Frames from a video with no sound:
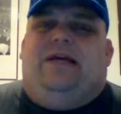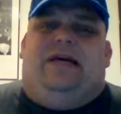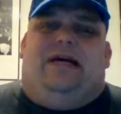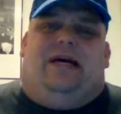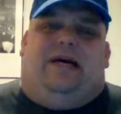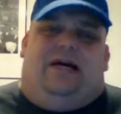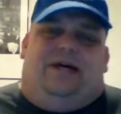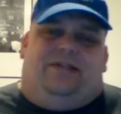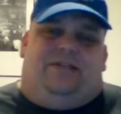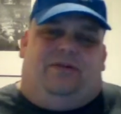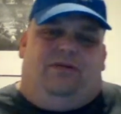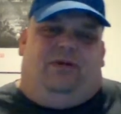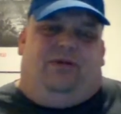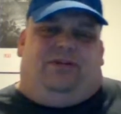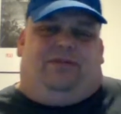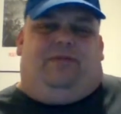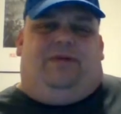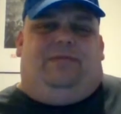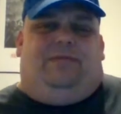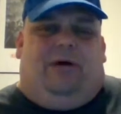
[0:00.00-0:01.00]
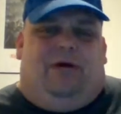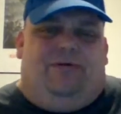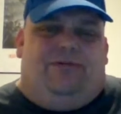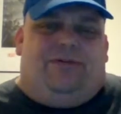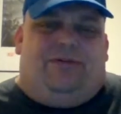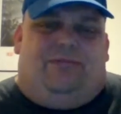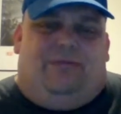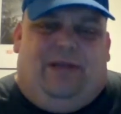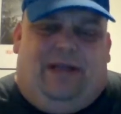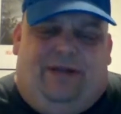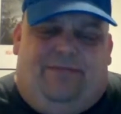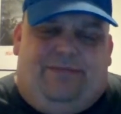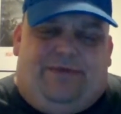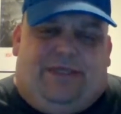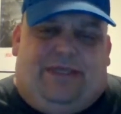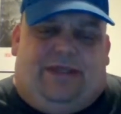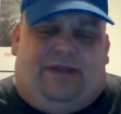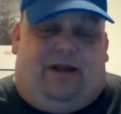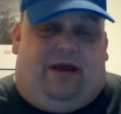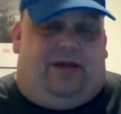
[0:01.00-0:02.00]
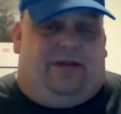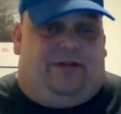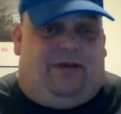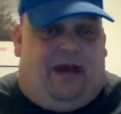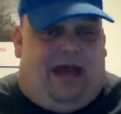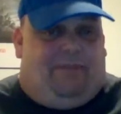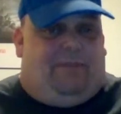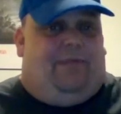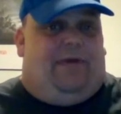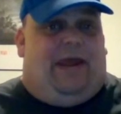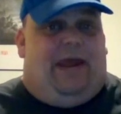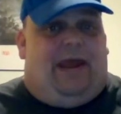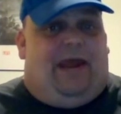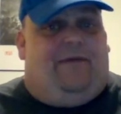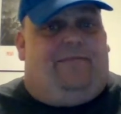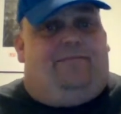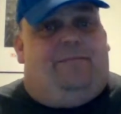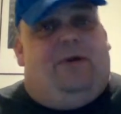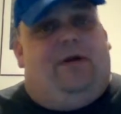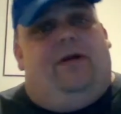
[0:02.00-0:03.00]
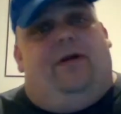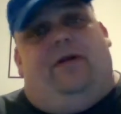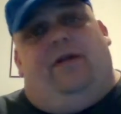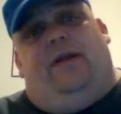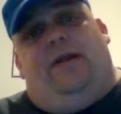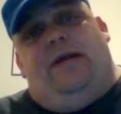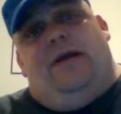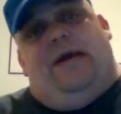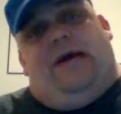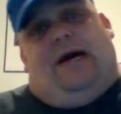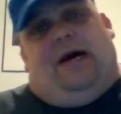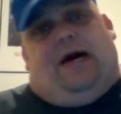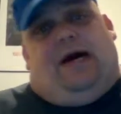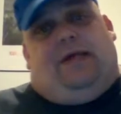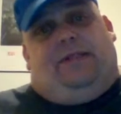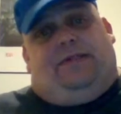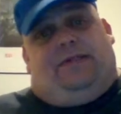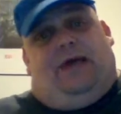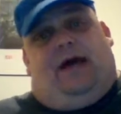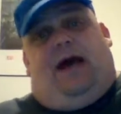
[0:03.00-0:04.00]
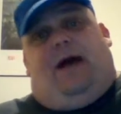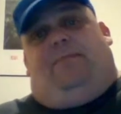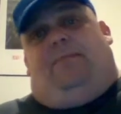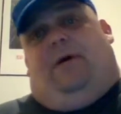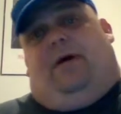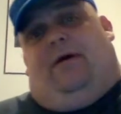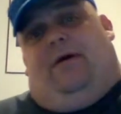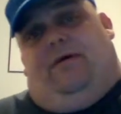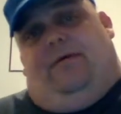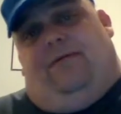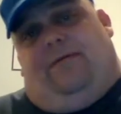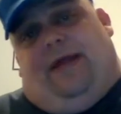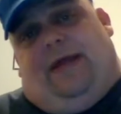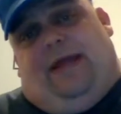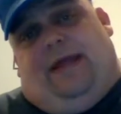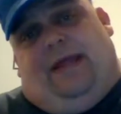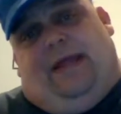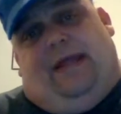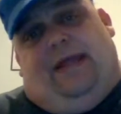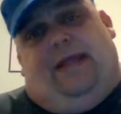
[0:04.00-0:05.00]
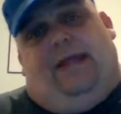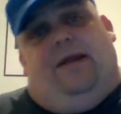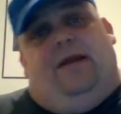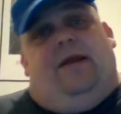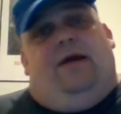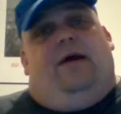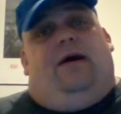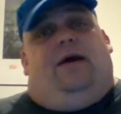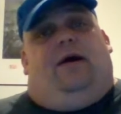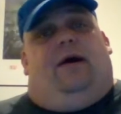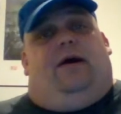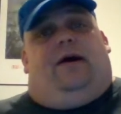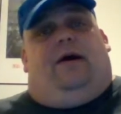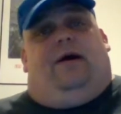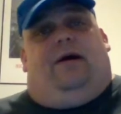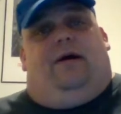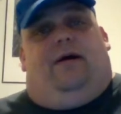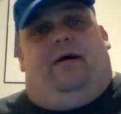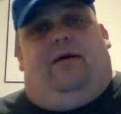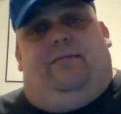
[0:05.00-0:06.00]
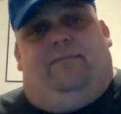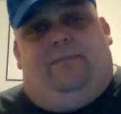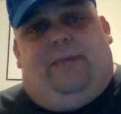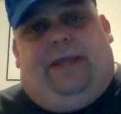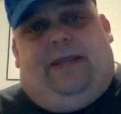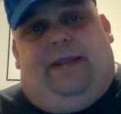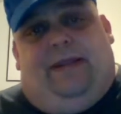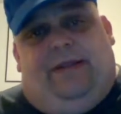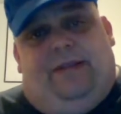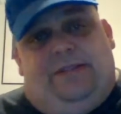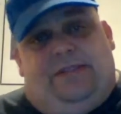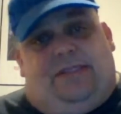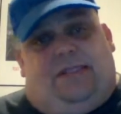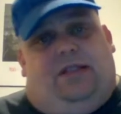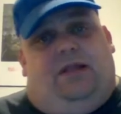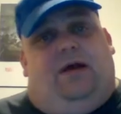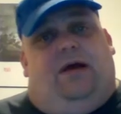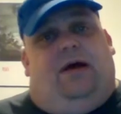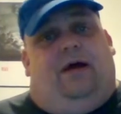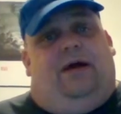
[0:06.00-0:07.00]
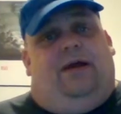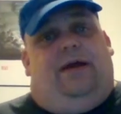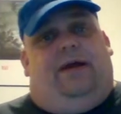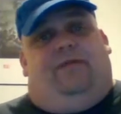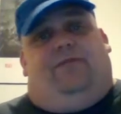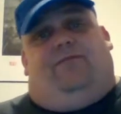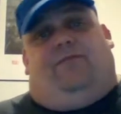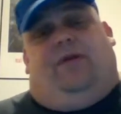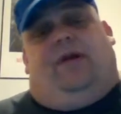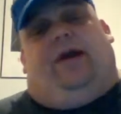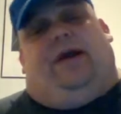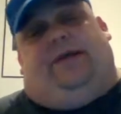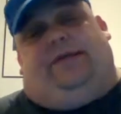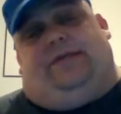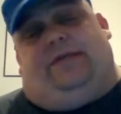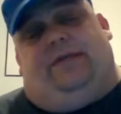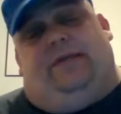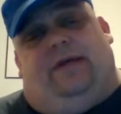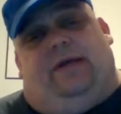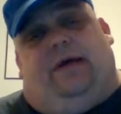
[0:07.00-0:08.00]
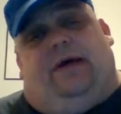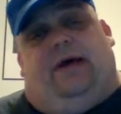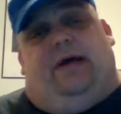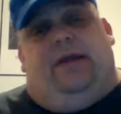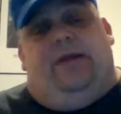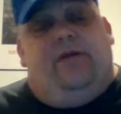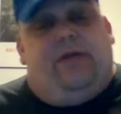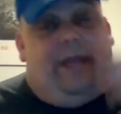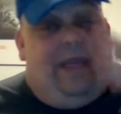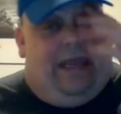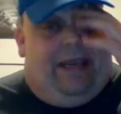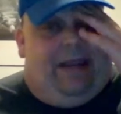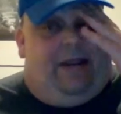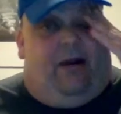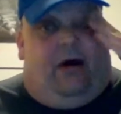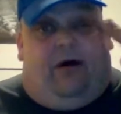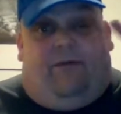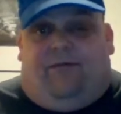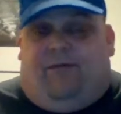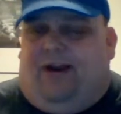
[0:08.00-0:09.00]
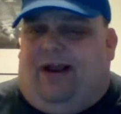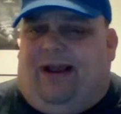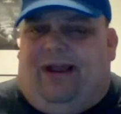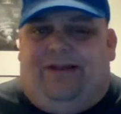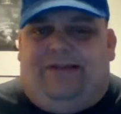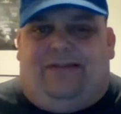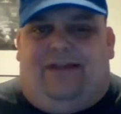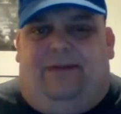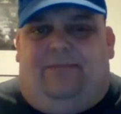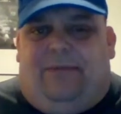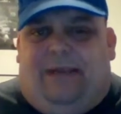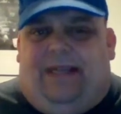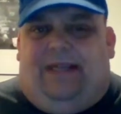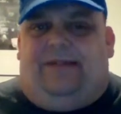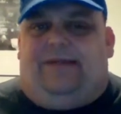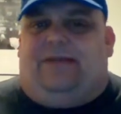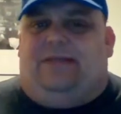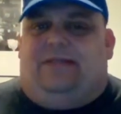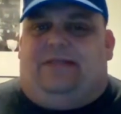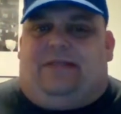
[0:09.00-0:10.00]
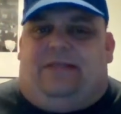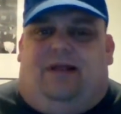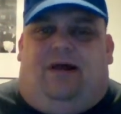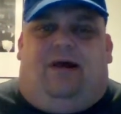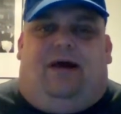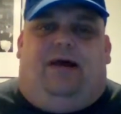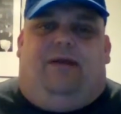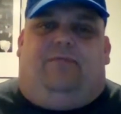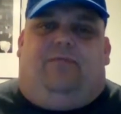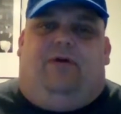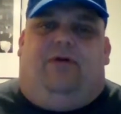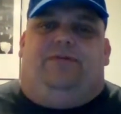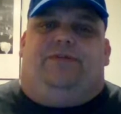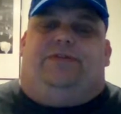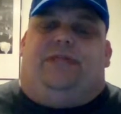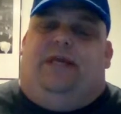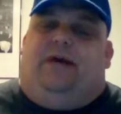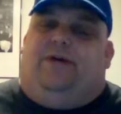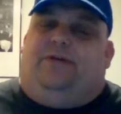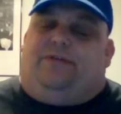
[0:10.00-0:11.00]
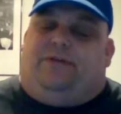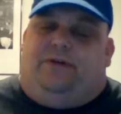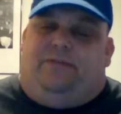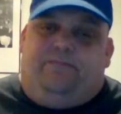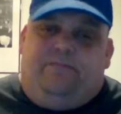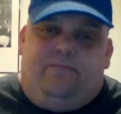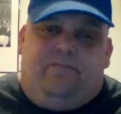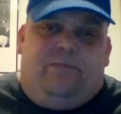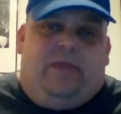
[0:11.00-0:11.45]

Uh, two or three bones of ribs and on top of a half bird, on top of a uh, of beans, slaw, and fries. Uh, you can't get all fries. Their beans and slaw at Rosedale's are,